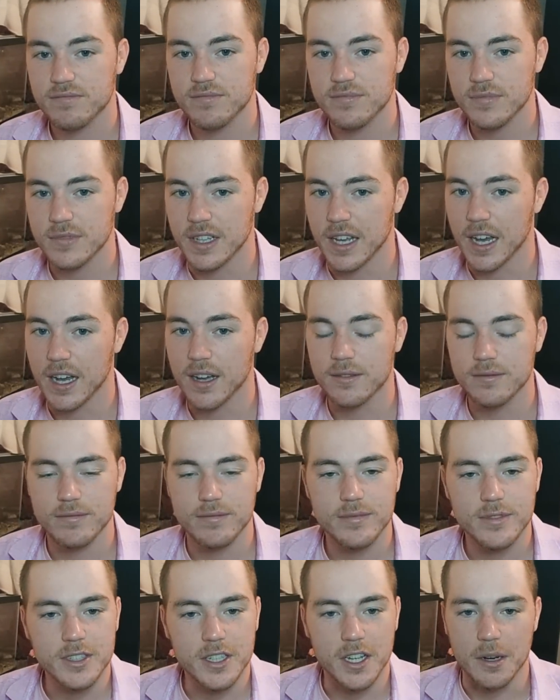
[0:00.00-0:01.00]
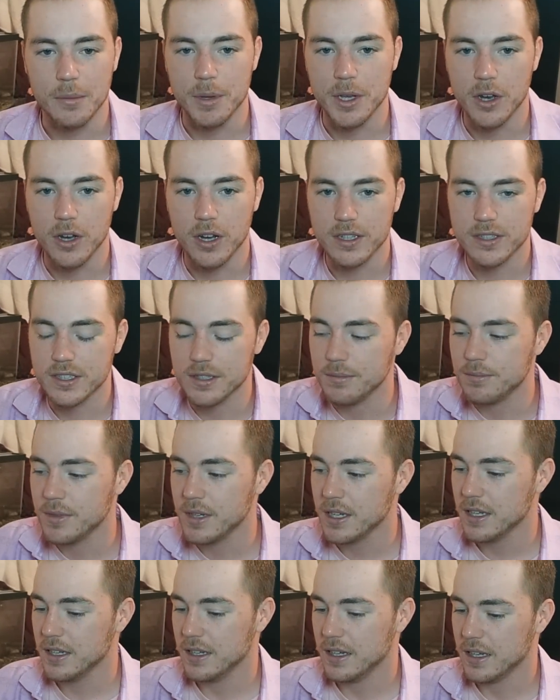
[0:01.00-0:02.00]
yeah, it's going to be awesome.
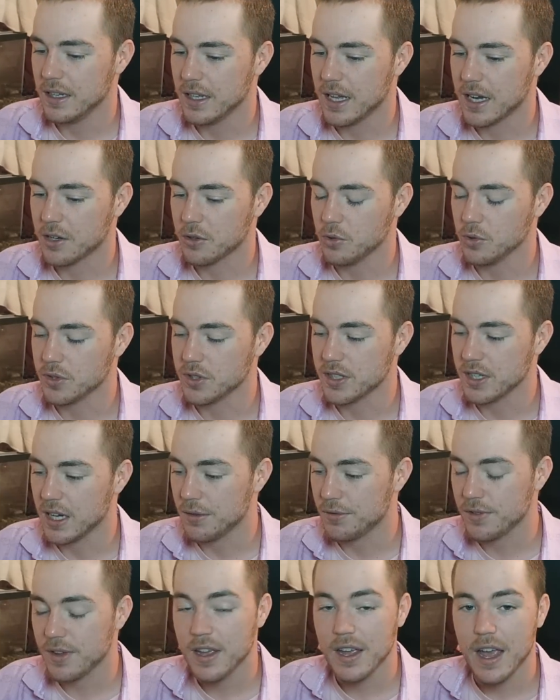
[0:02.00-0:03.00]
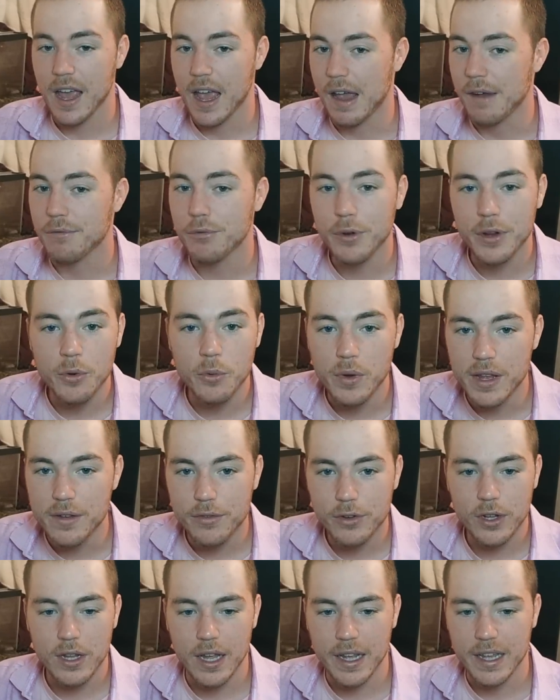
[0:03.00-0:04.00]
A lot of cool stuff. Every
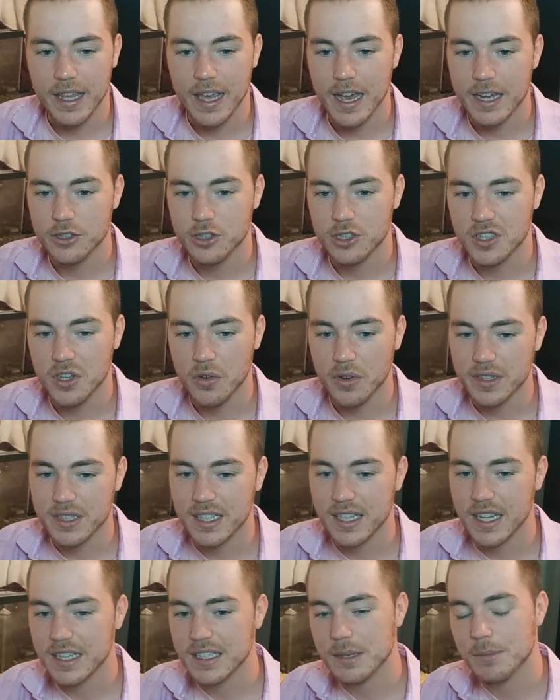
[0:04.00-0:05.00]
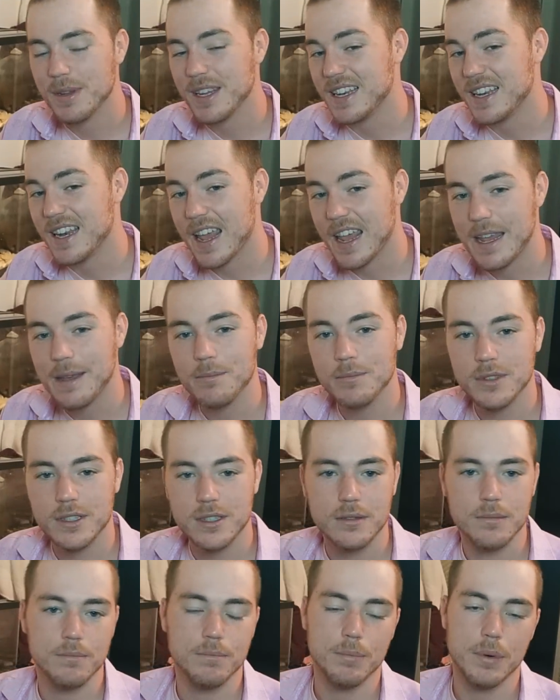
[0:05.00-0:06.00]
weevil I catch is going to get to be named
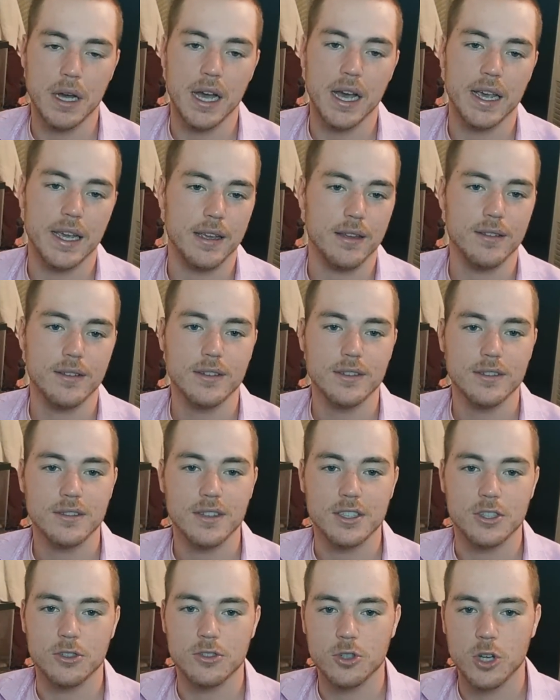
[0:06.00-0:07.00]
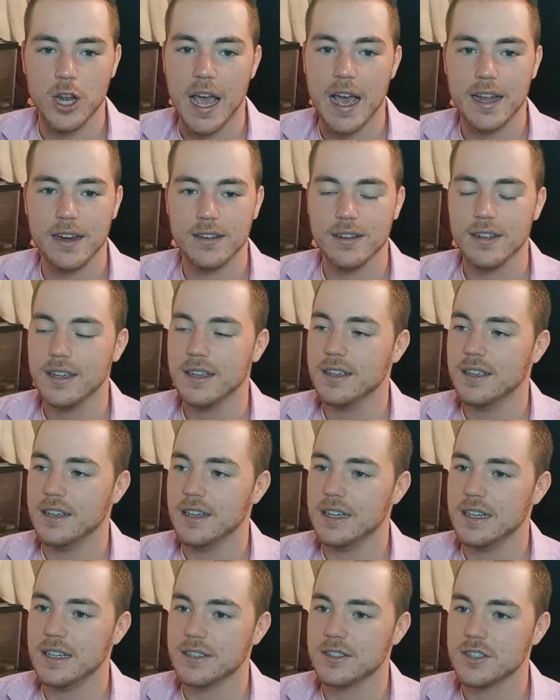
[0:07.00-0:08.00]
by the chat.
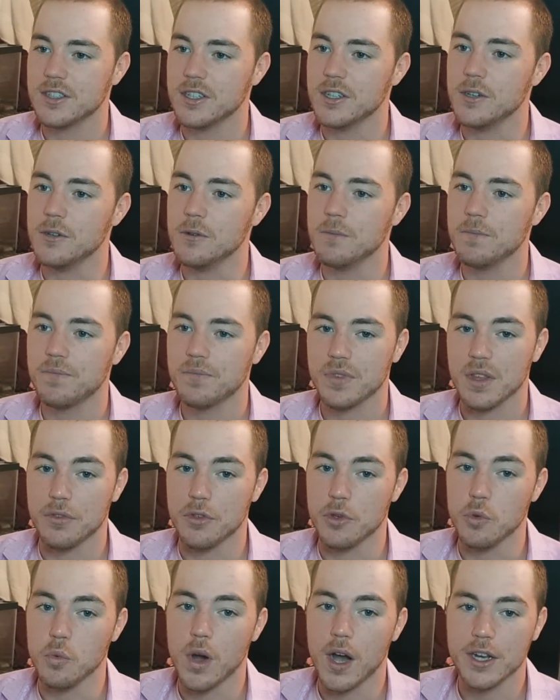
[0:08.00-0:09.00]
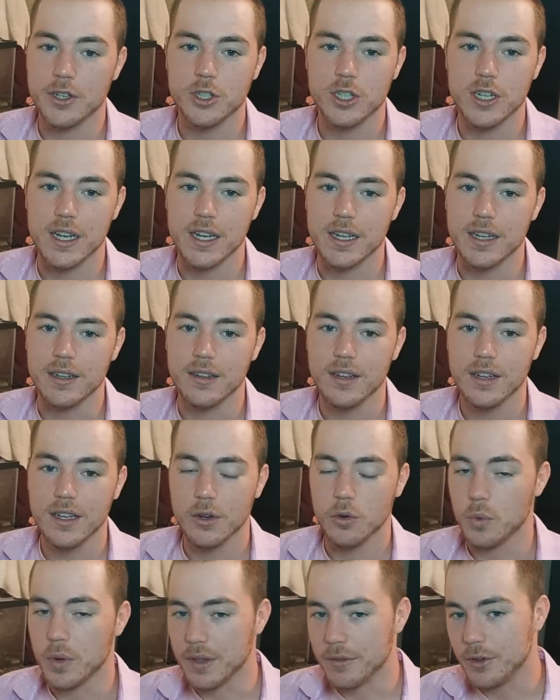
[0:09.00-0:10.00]
So if you watch a
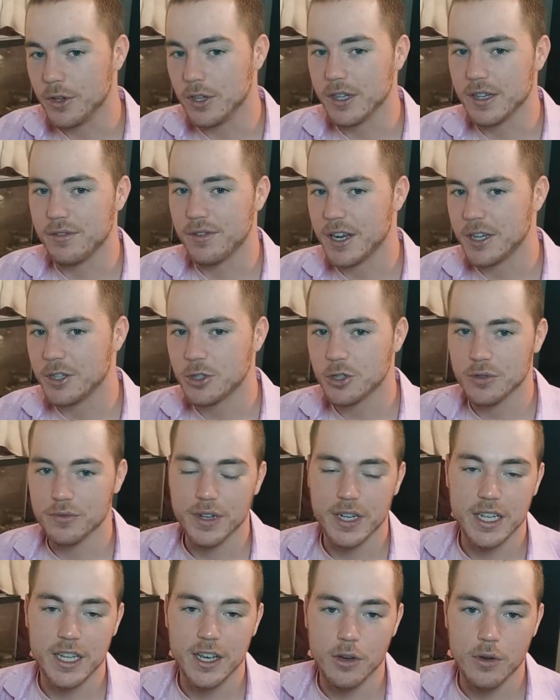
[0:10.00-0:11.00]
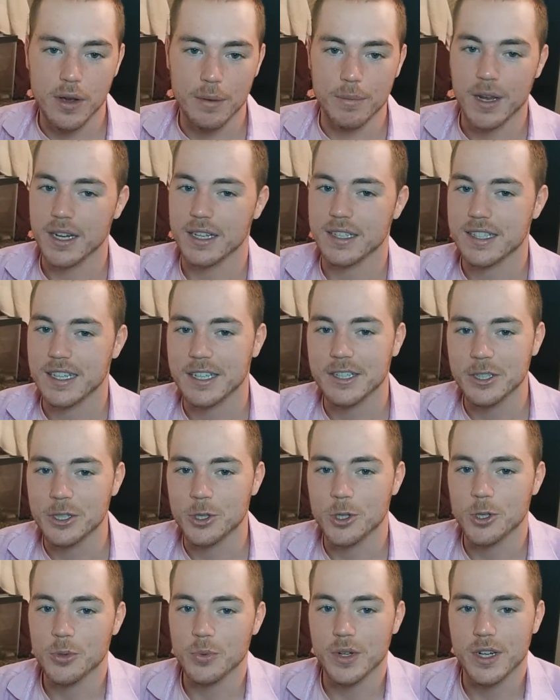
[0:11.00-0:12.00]
weevil adventure video, I'm not exactly
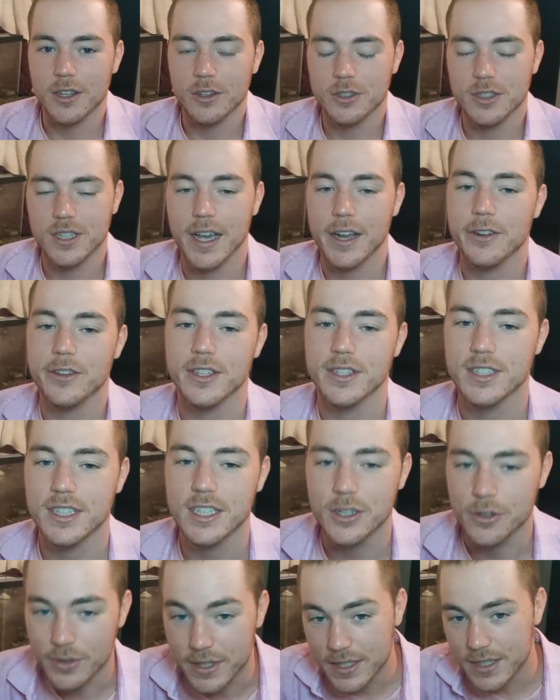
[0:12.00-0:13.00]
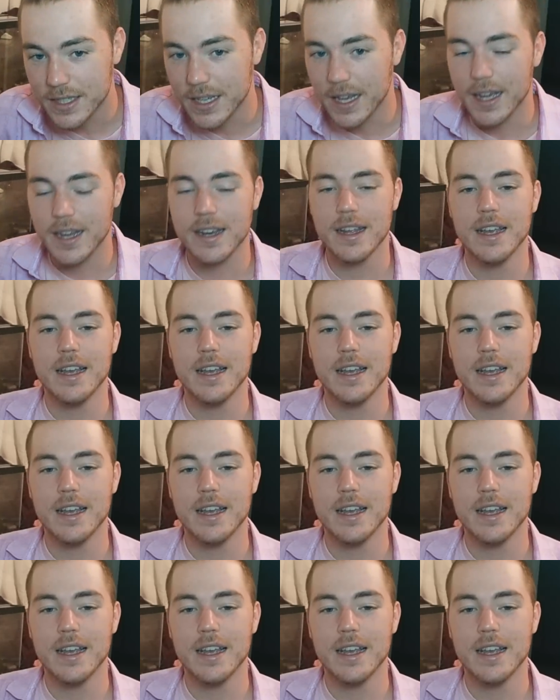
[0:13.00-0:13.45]
sure what I'll title the series yet,